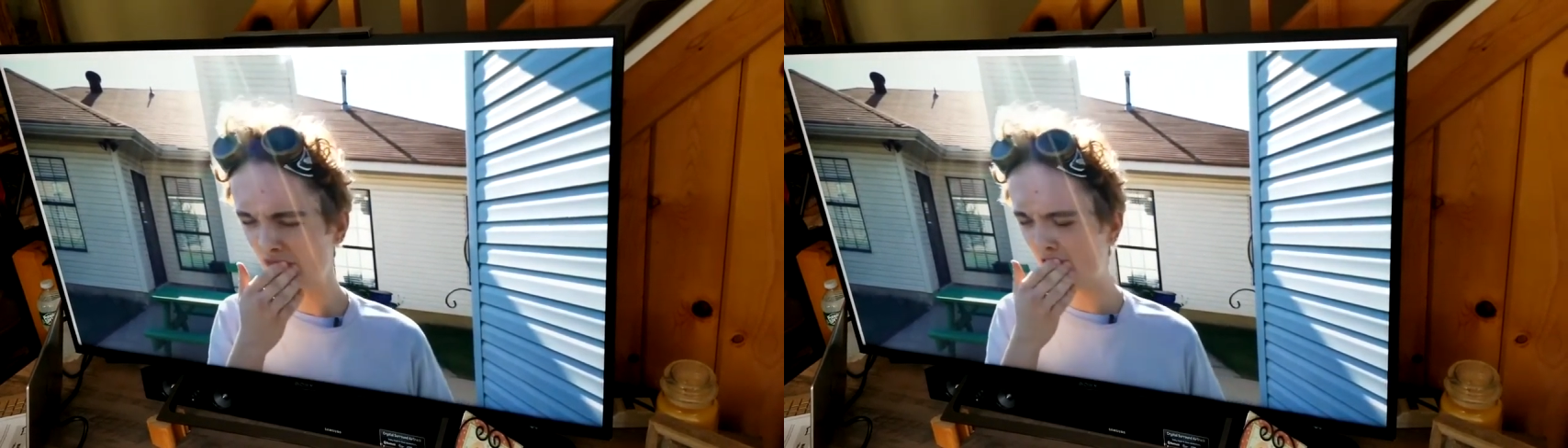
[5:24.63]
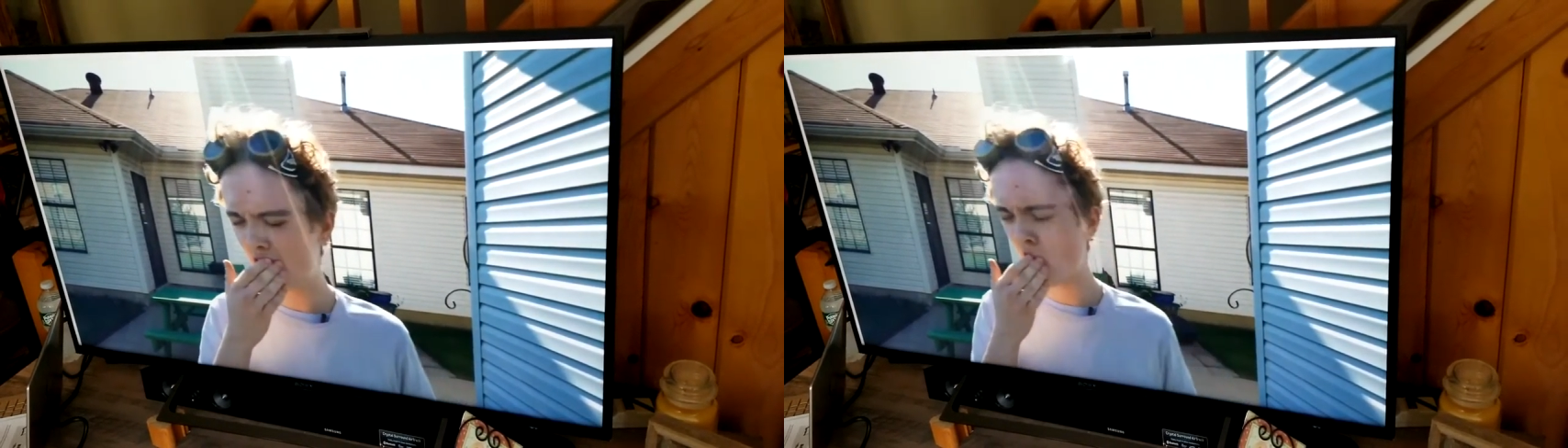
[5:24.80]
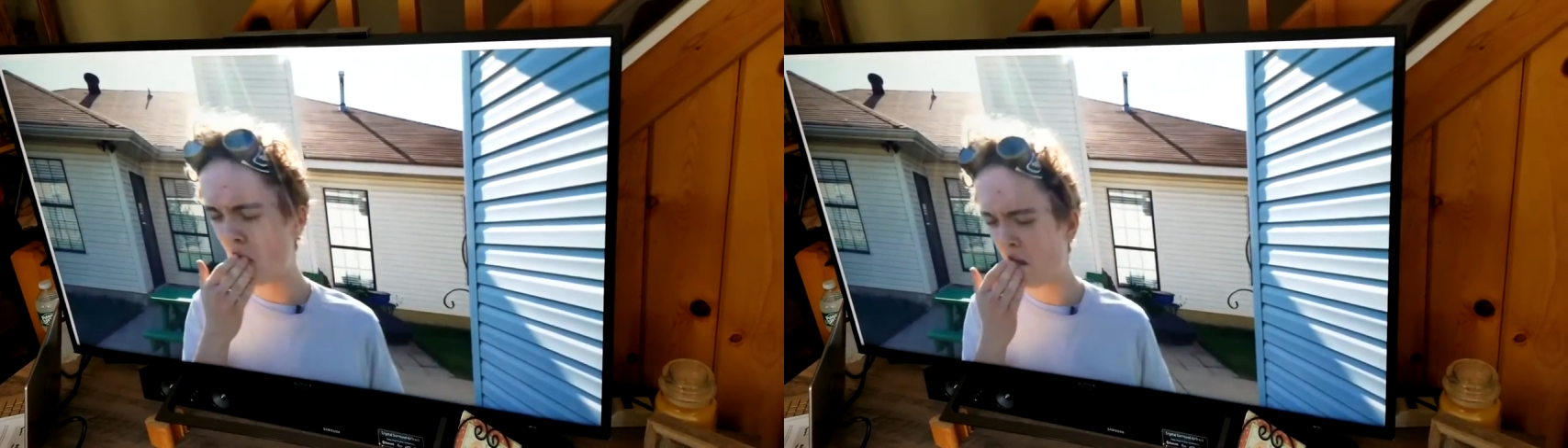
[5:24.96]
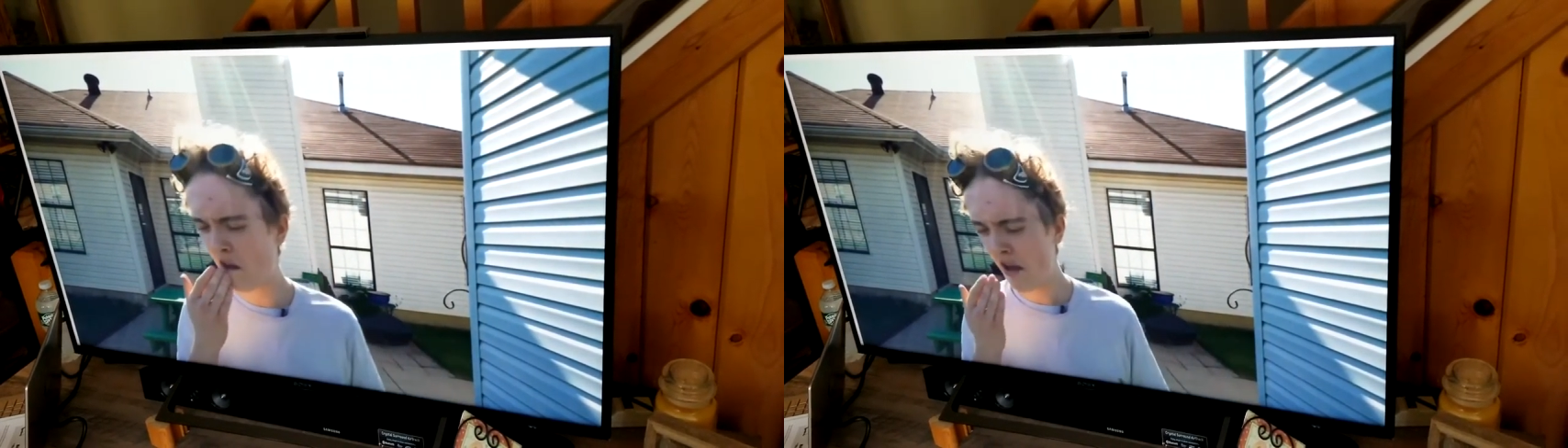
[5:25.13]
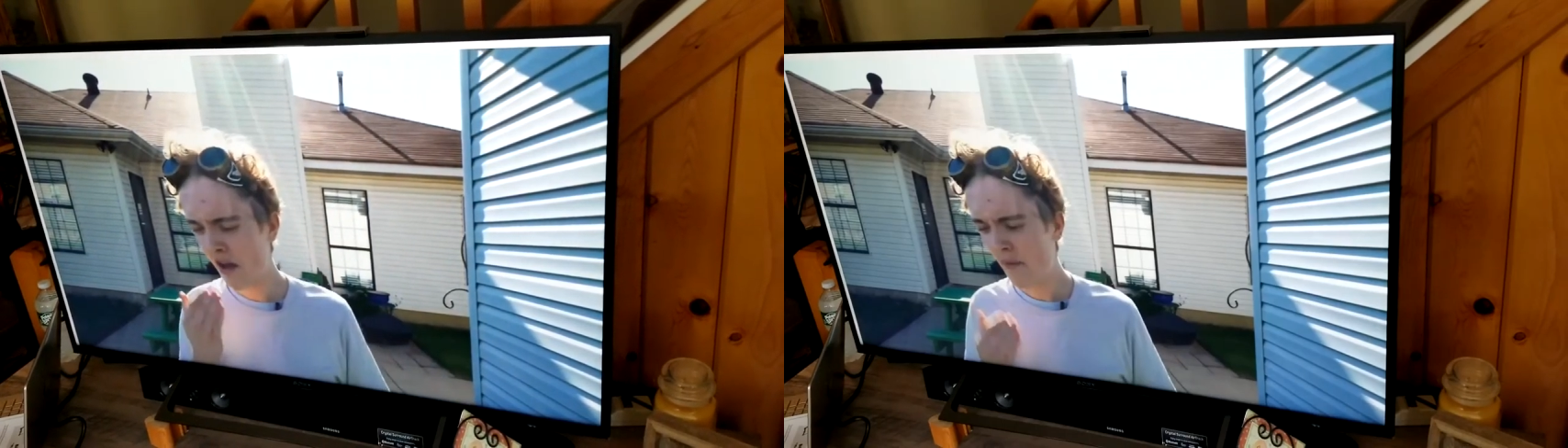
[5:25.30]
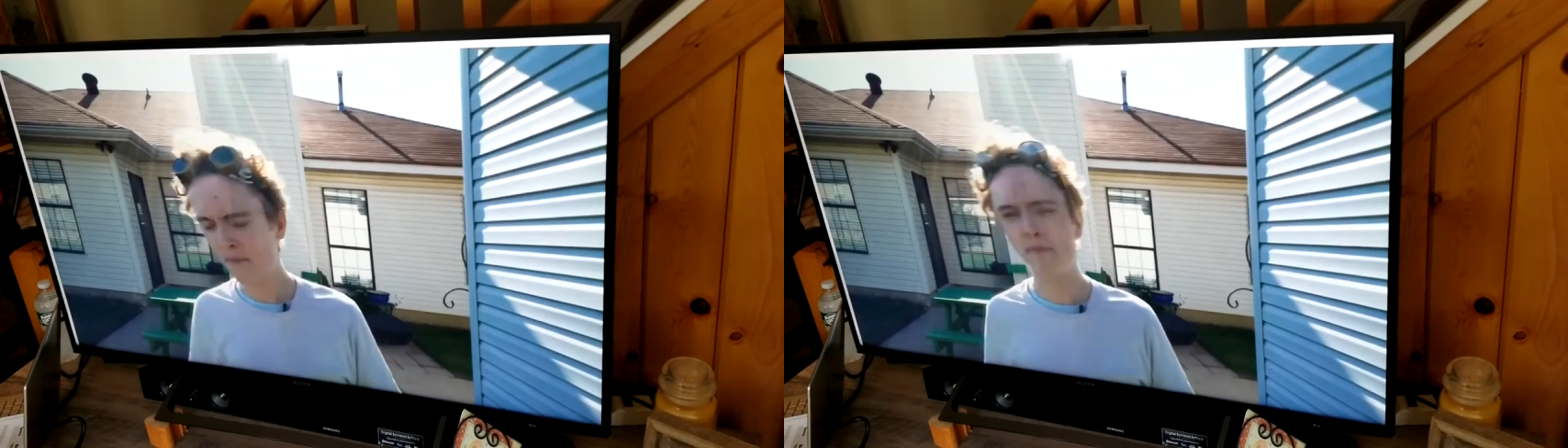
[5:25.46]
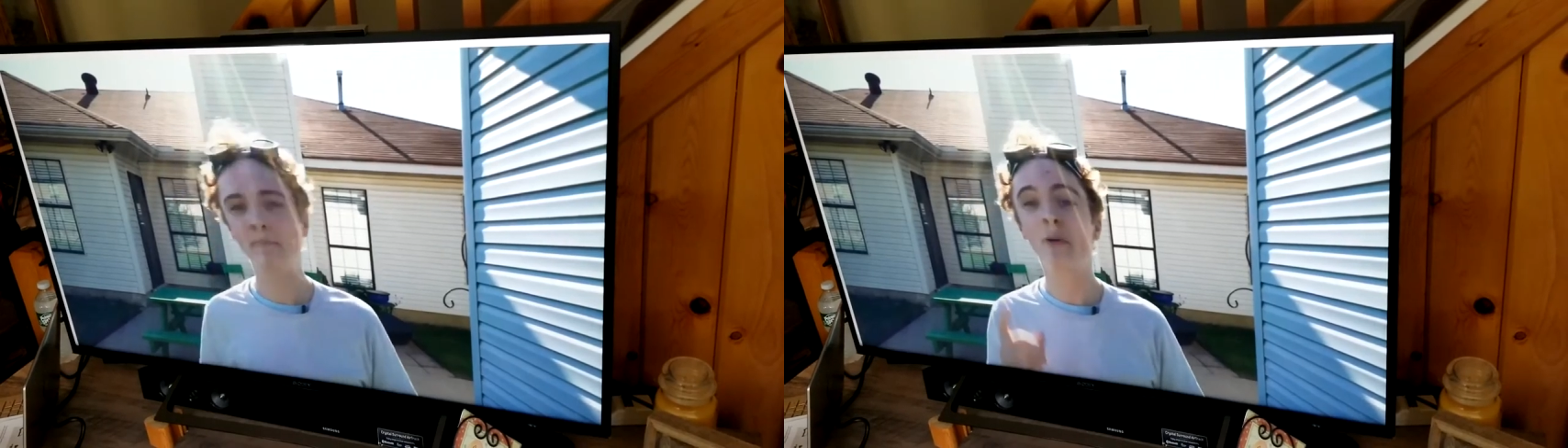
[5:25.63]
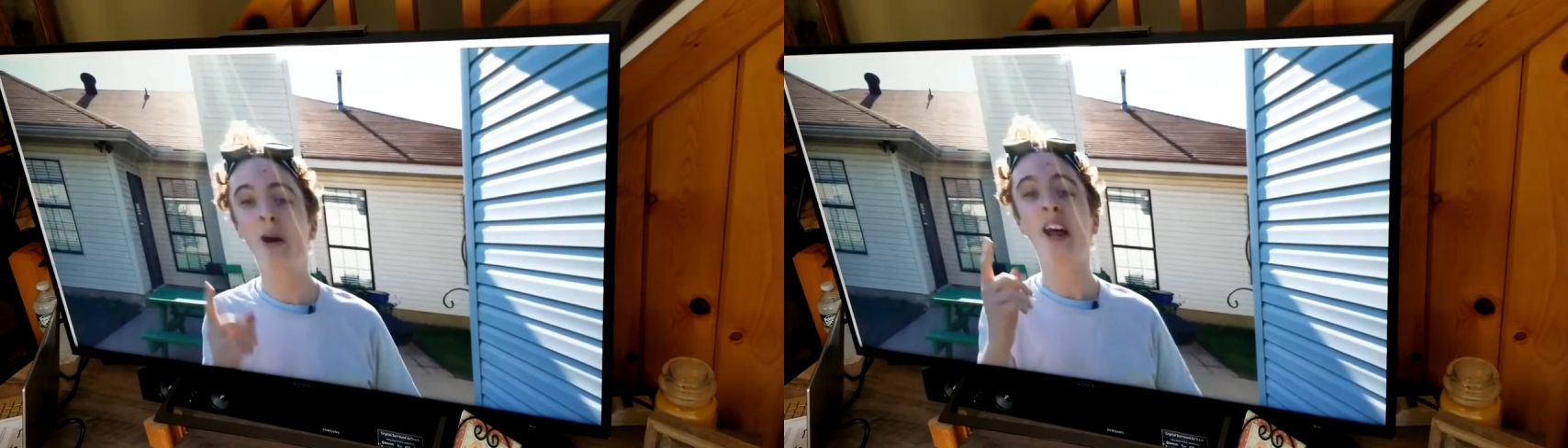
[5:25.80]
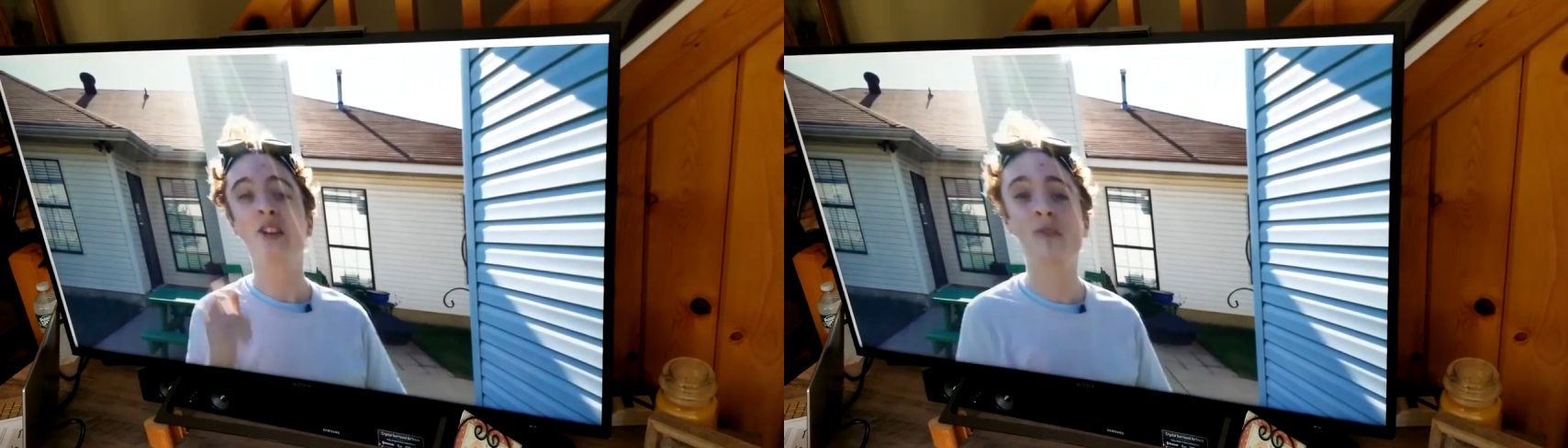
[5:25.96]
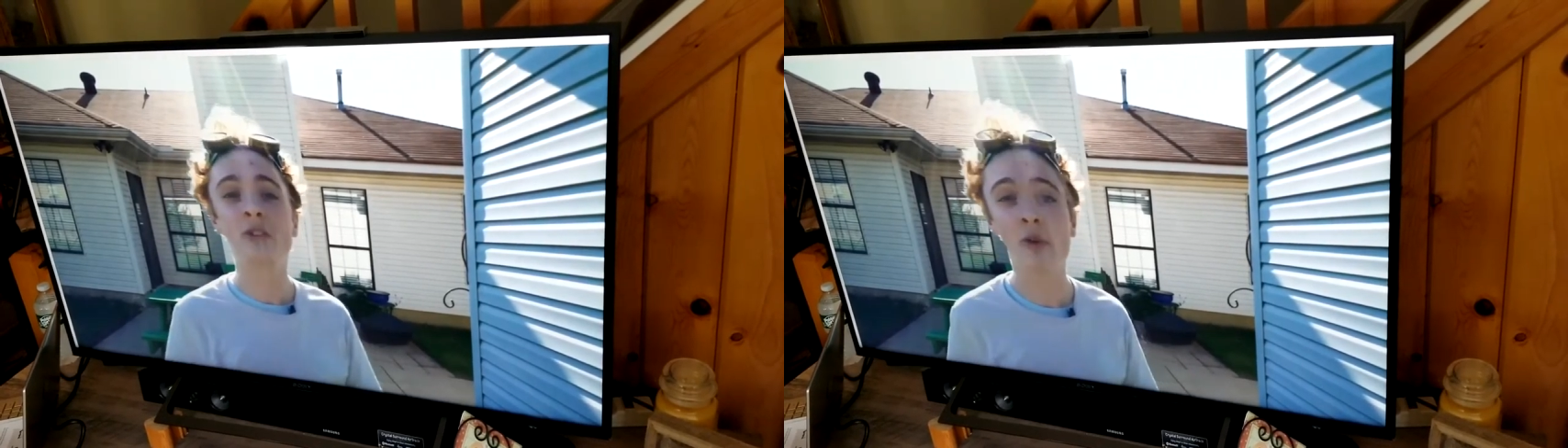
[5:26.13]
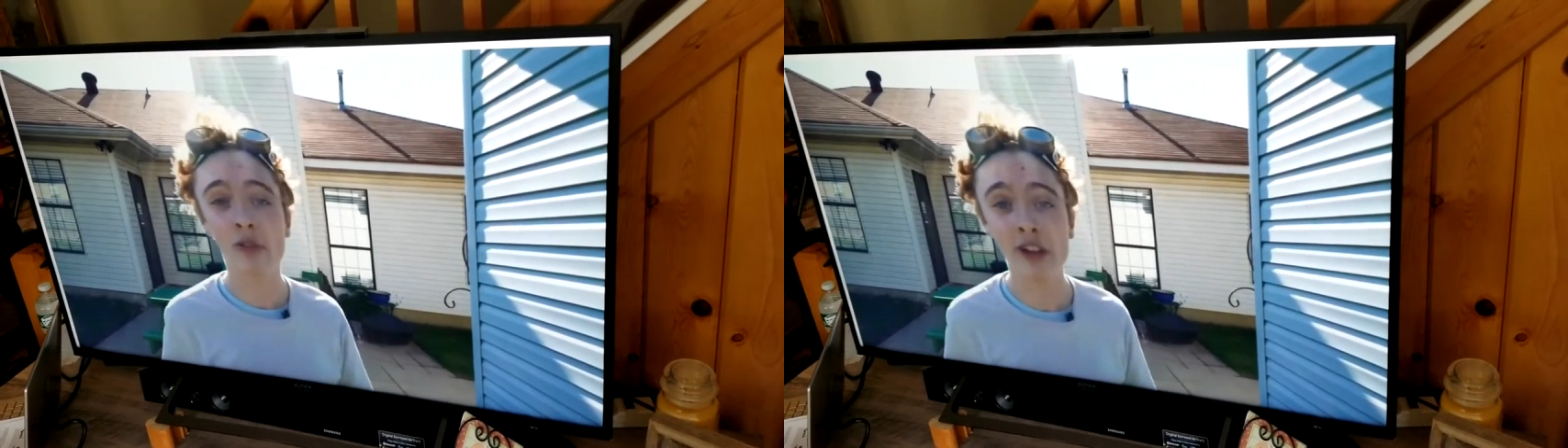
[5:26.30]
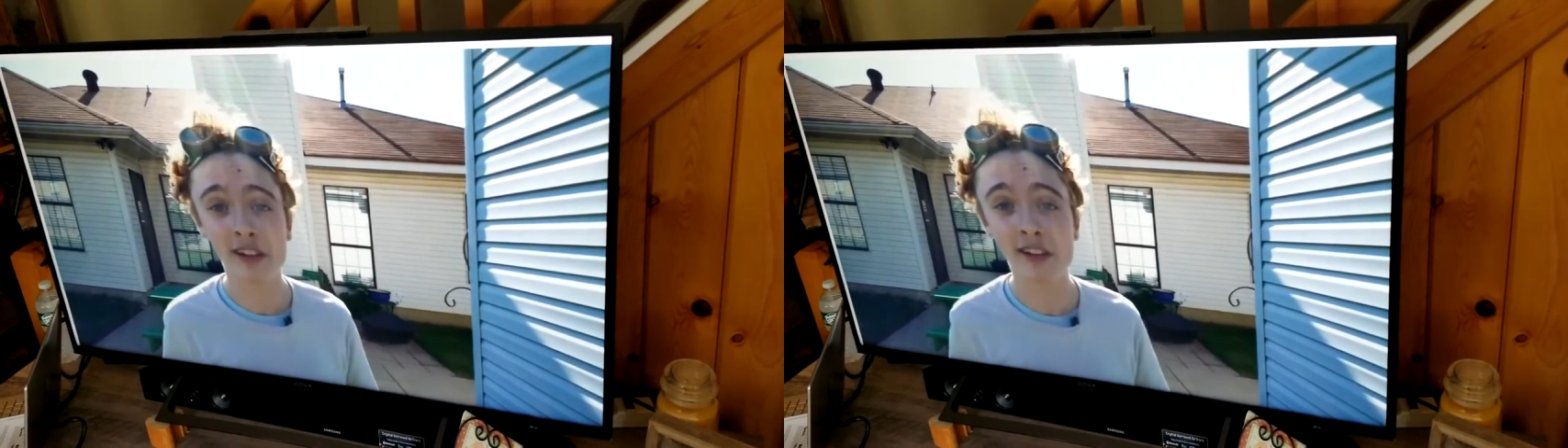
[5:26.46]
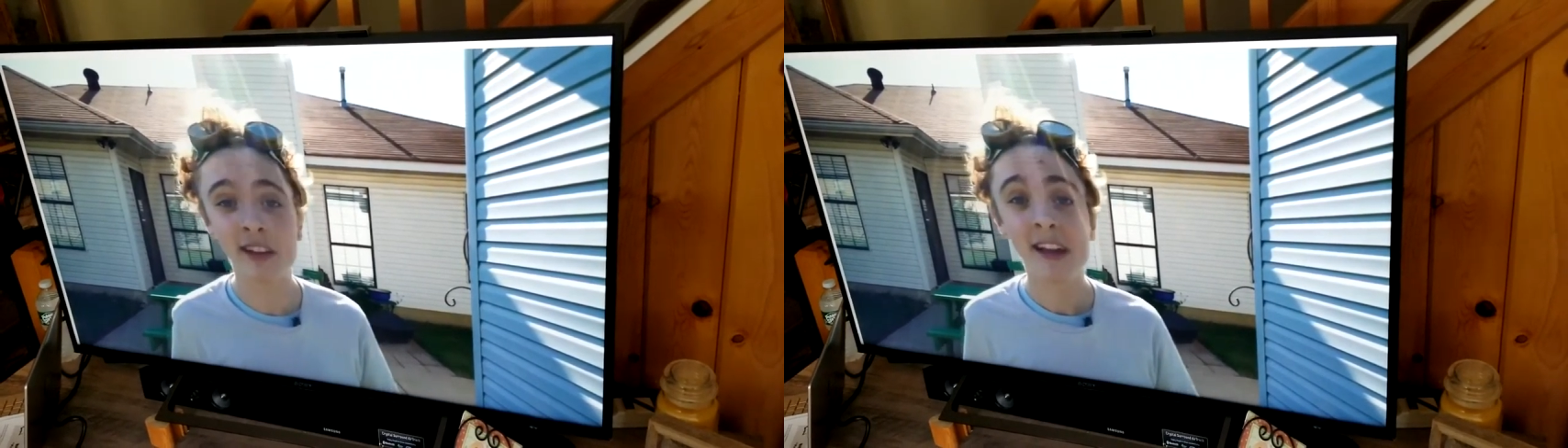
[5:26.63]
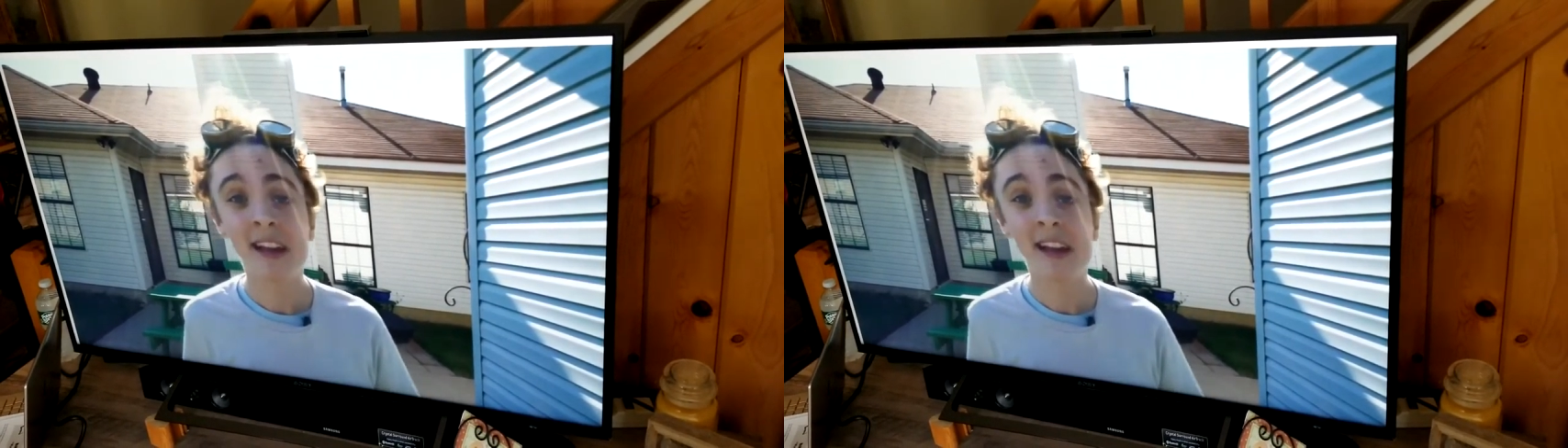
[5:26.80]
But I do know this.